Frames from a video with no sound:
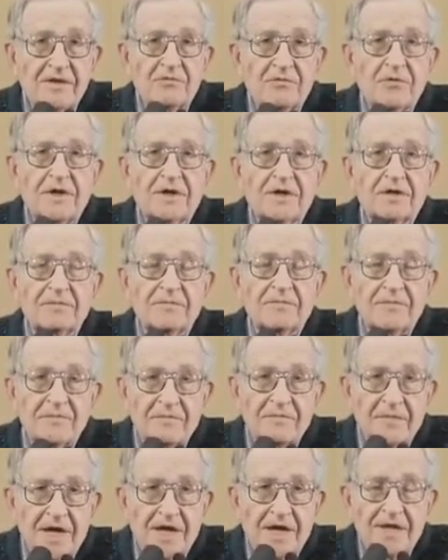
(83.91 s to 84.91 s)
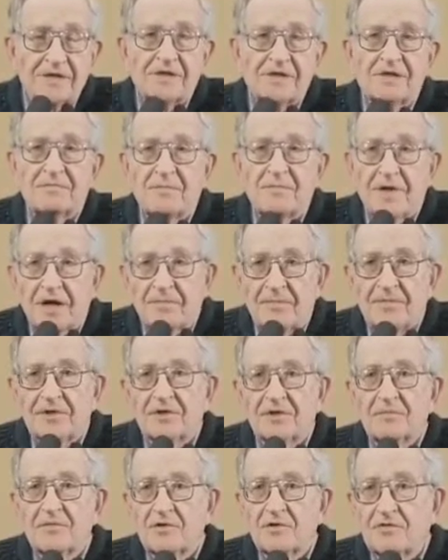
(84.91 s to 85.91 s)
where mass
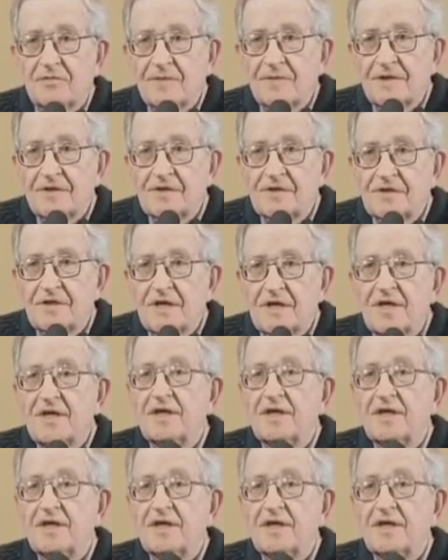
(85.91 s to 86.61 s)
popular movements